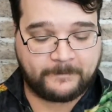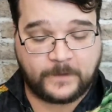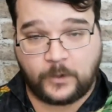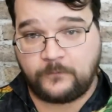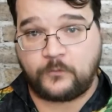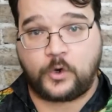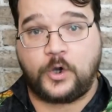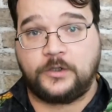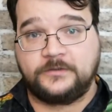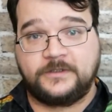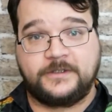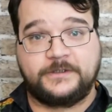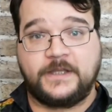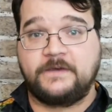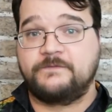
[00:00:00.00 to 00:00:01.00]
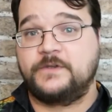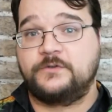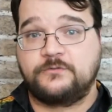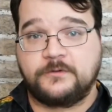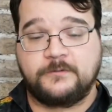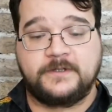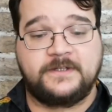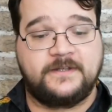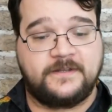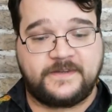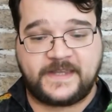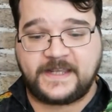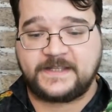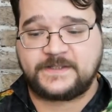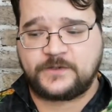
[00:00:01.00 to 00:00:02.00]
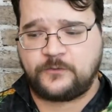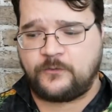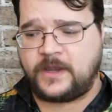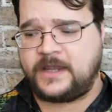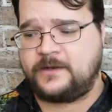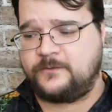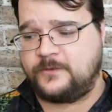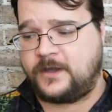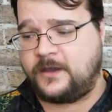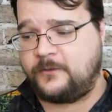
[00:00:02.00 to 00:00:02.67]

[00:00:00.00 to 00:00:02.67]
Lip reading: Overall, love the Druid, think it's great.